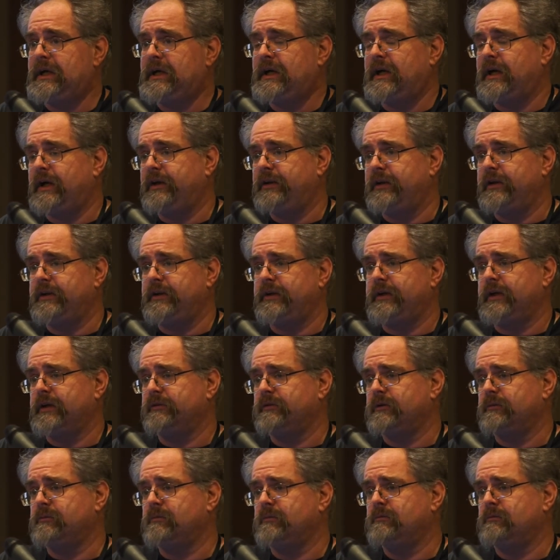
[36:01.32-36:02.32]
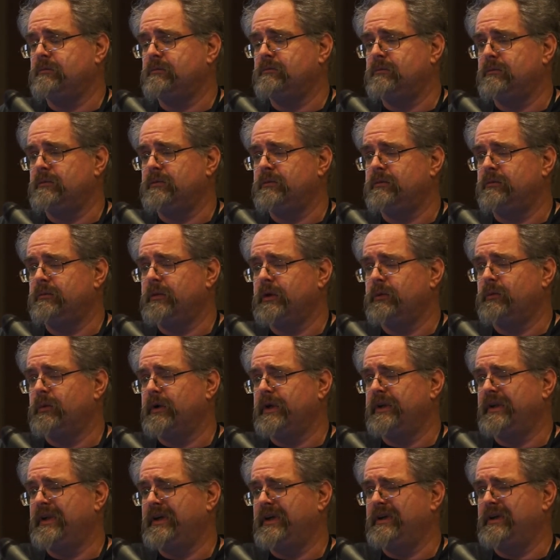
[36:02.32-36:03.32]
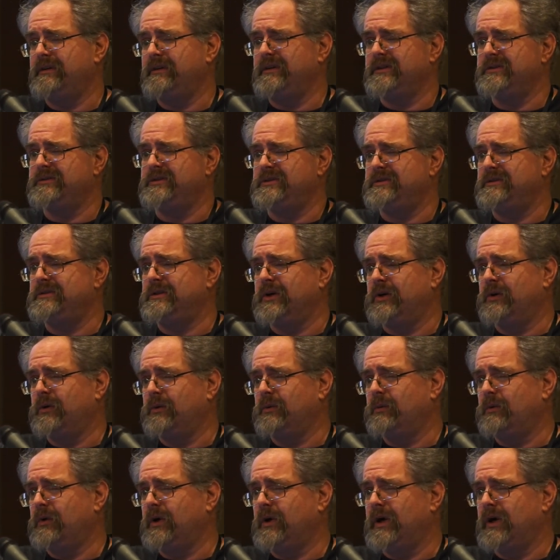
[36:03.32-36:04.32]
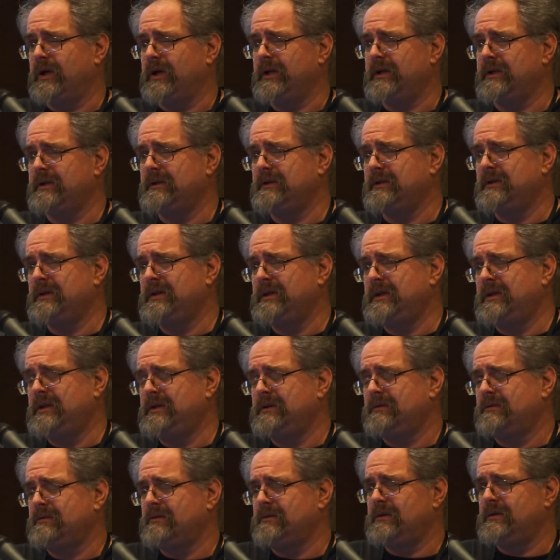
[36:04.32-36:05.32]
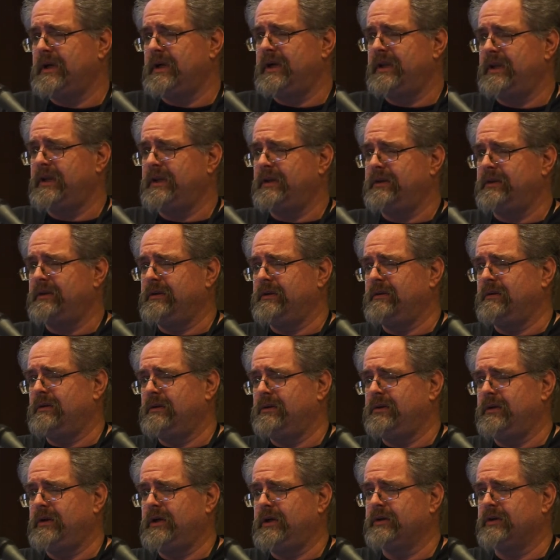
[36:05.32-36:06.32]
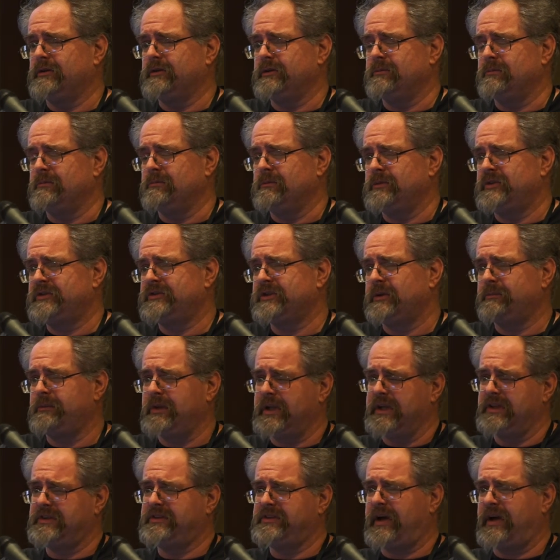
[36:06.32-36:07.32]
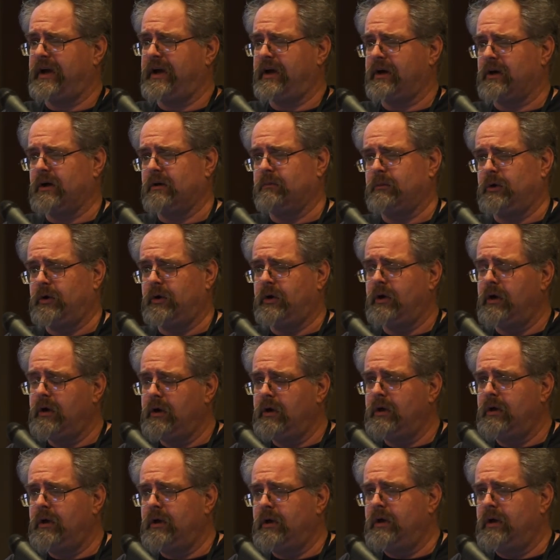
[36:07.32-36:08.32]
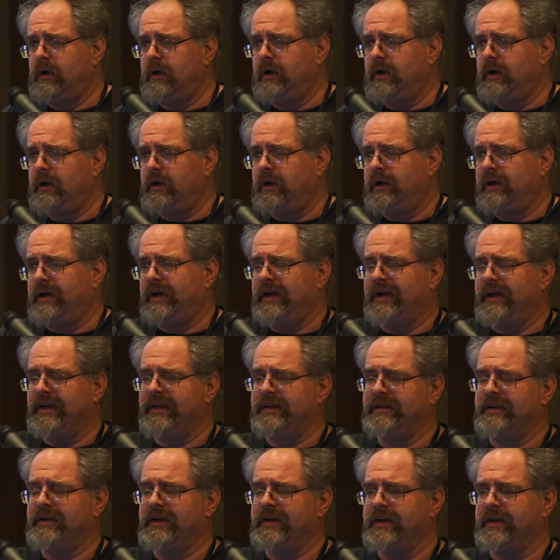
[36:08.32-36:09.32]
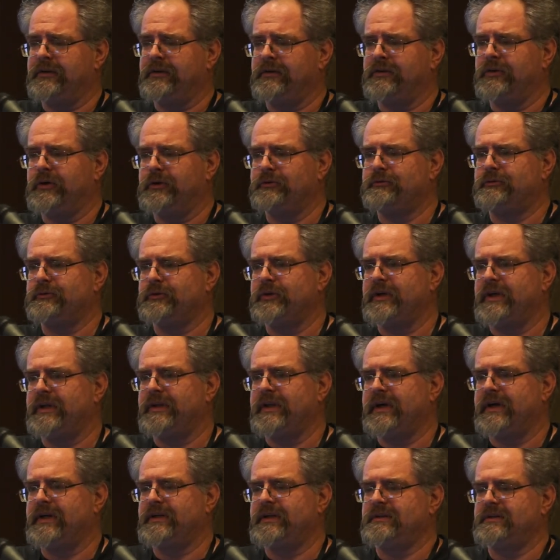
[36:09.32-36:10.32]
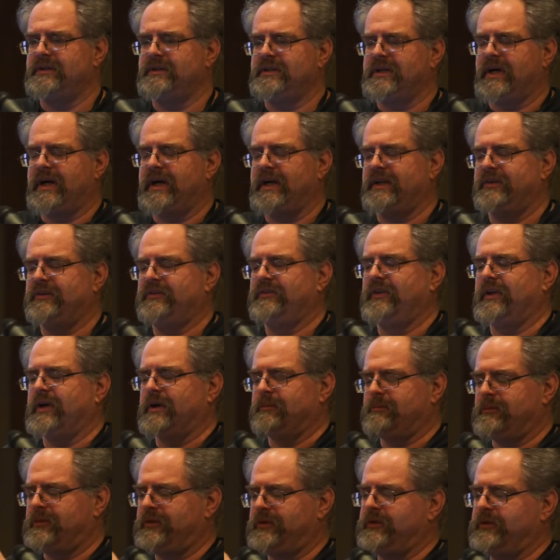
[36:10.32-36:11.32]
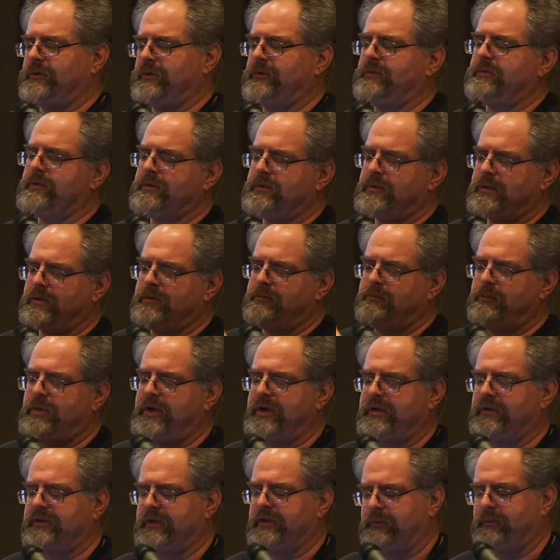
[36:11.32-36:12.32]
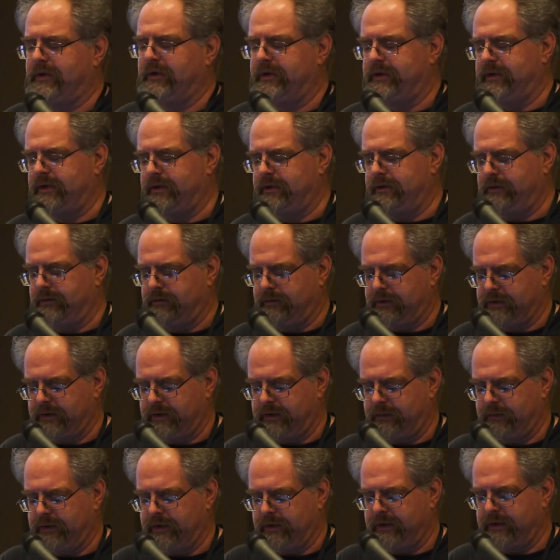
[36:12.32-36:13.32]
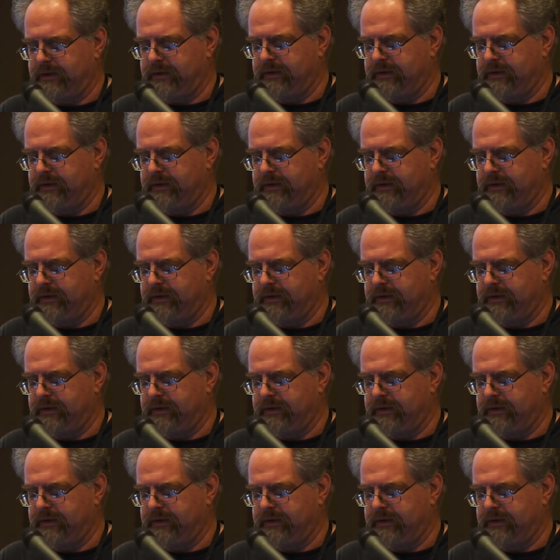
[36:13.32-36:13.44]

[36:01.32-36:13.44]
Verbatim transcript: and then you give them the one that you don't want, and then you give them something terrible. And then hopefully that guides them to pick the one that you really want.